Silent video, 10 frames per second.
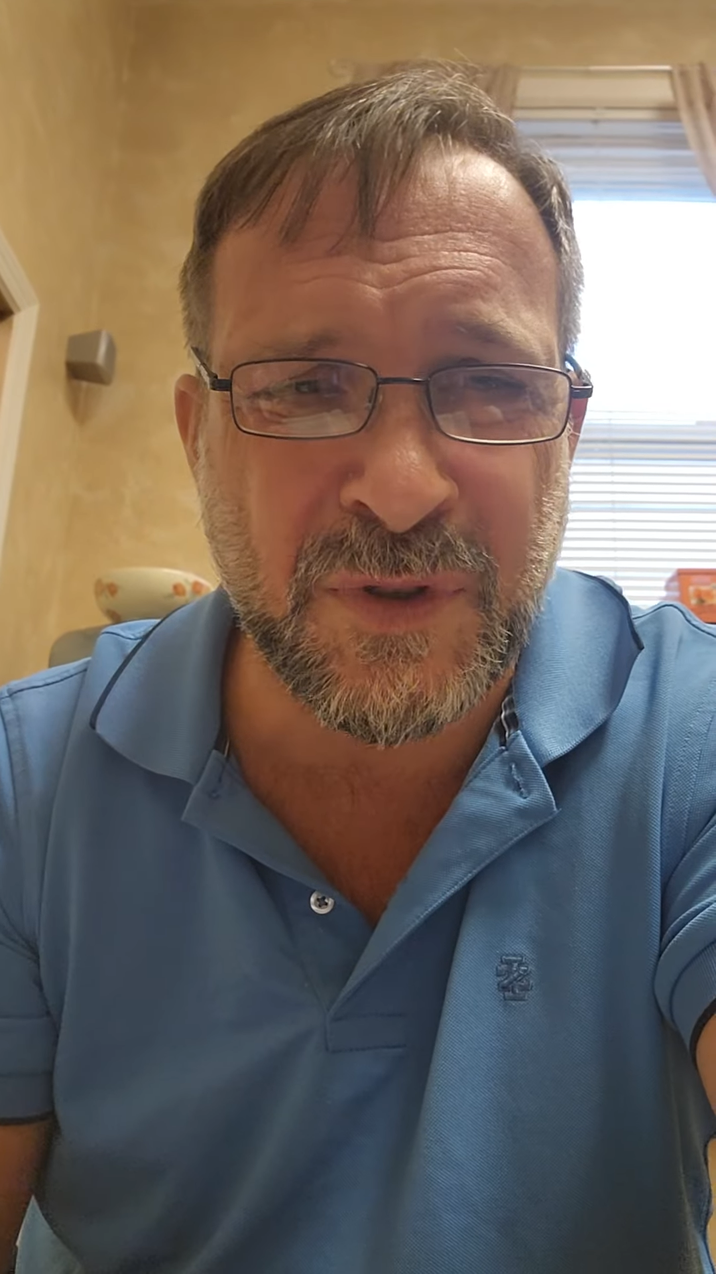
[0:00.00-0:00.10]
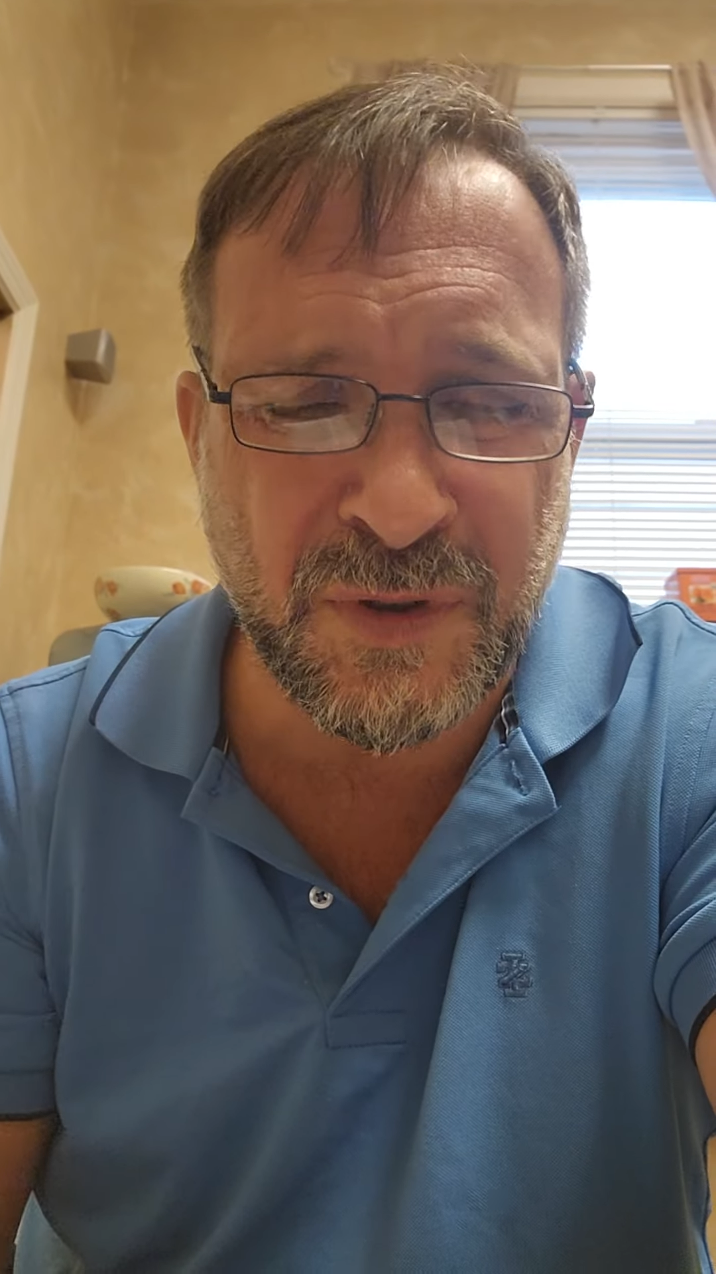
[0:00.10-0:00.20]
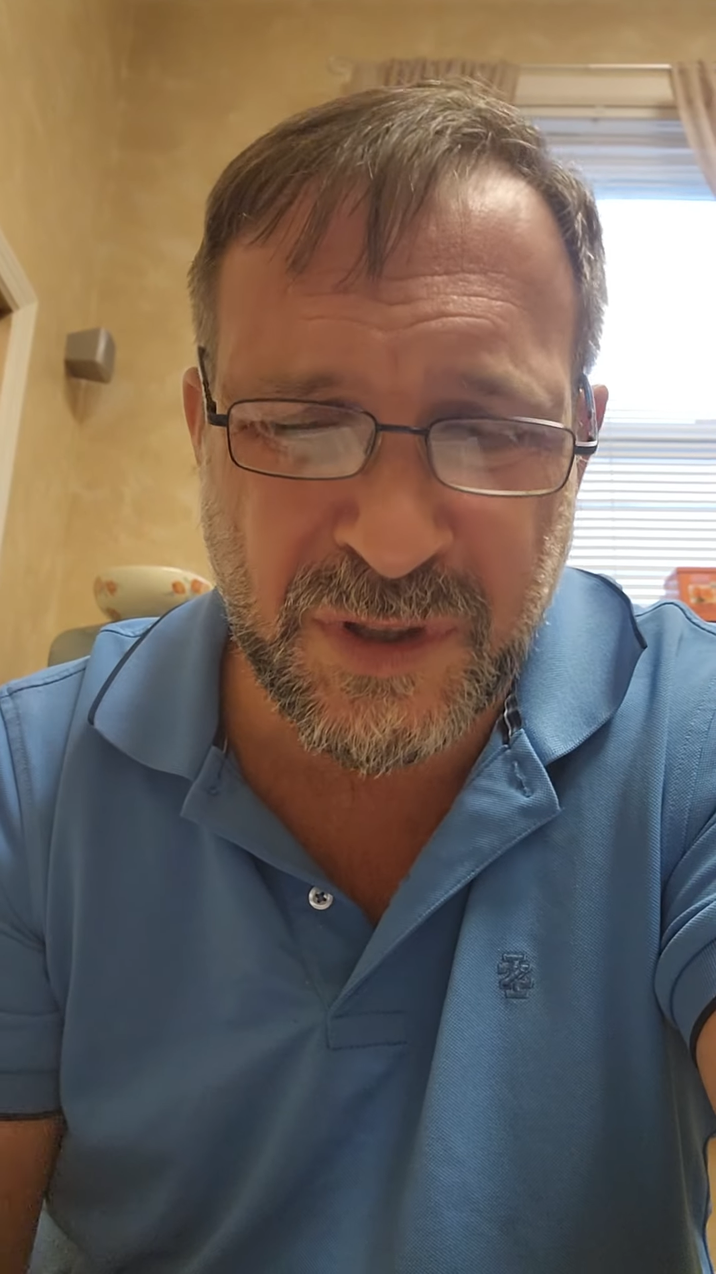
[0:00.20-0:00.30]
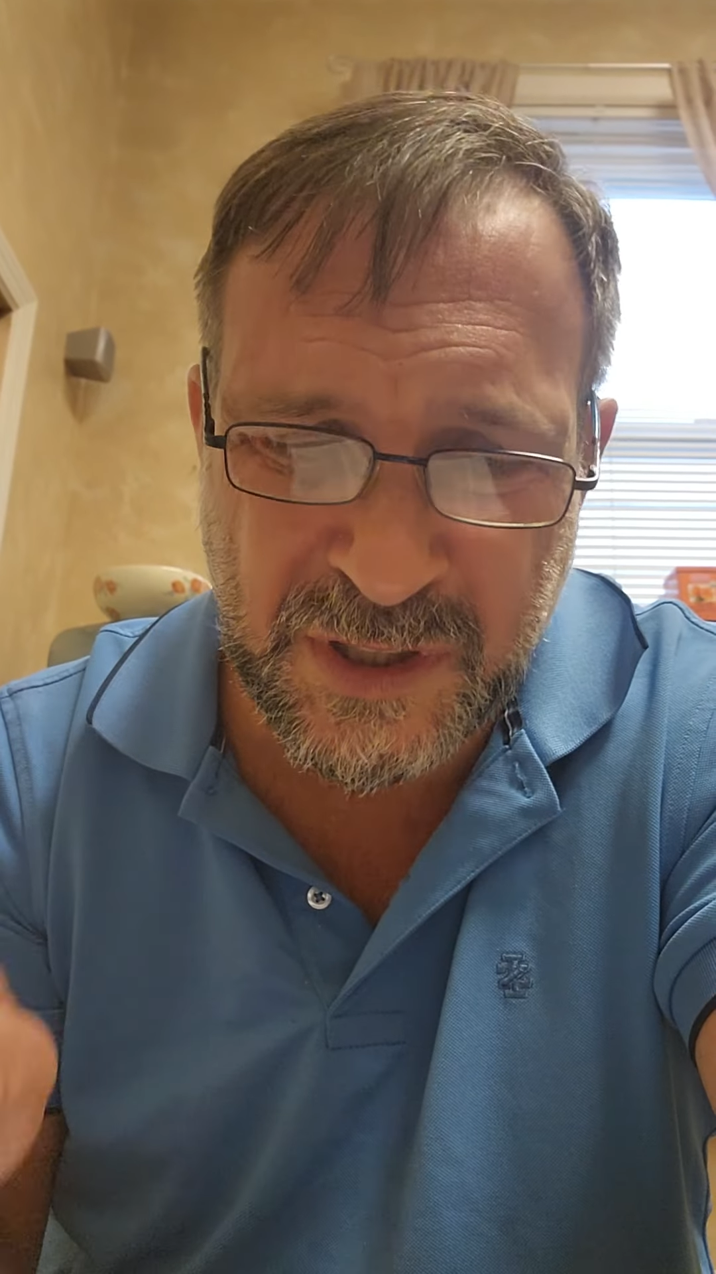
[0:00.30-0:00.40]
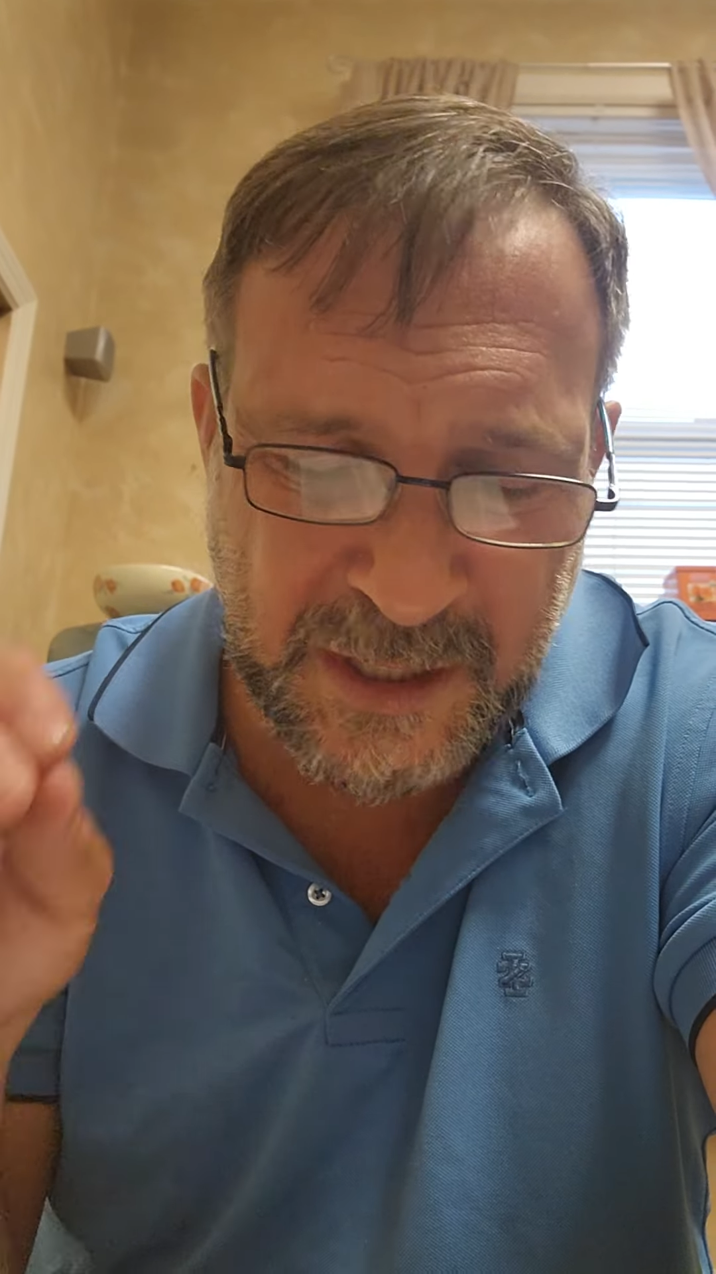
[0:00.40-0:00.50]

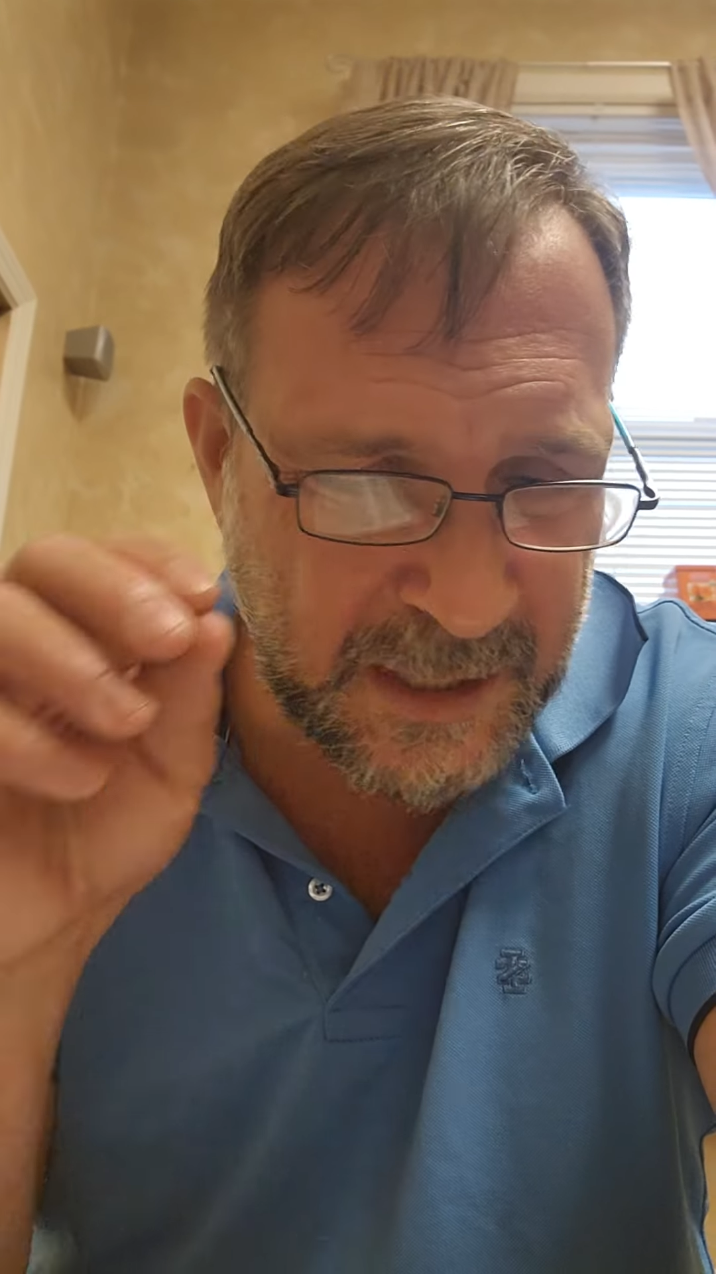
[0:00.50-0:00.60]
Don't just